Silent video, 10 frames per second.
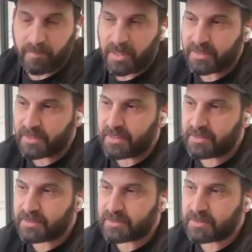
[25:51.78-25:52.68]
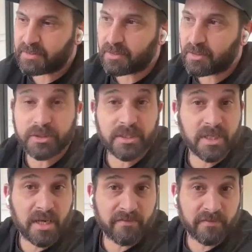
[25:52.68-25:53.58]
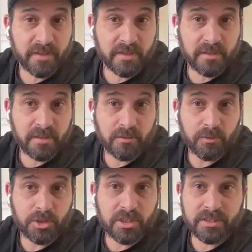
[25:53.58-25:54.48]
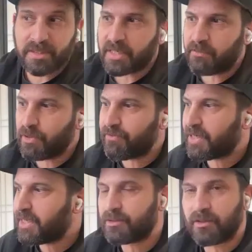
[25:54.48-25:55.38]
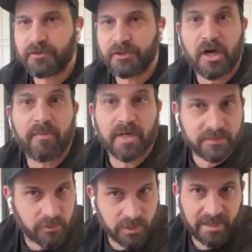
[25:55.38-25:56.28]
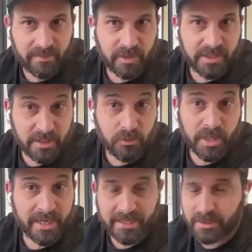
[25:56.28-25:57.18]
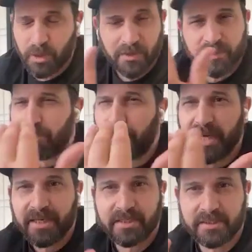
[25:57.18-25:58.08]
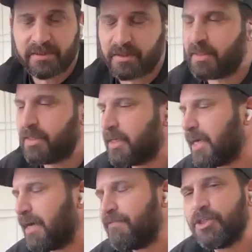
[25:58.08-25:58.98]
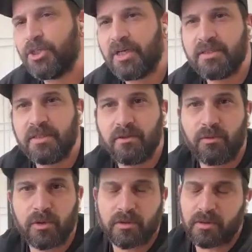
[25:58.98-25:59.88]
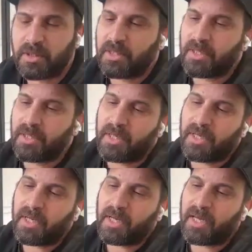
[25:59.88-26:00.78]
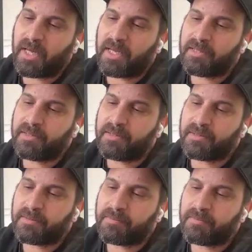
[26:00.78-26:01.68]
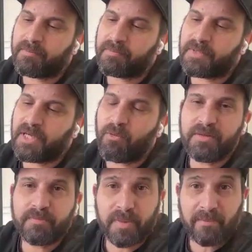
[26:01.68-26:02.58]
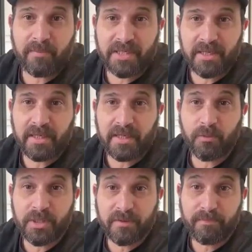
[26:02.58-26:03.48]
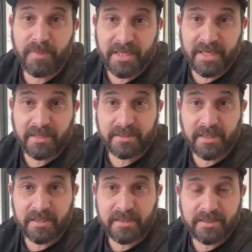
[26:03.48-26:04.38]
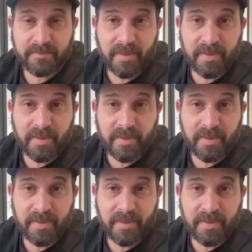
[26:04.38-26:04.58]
but it's Costa Coffee, which is the equivalent of Starbucks, for example, in the UK. It's one of the biggest coffee chains in the world. And they went publicly with a big case studies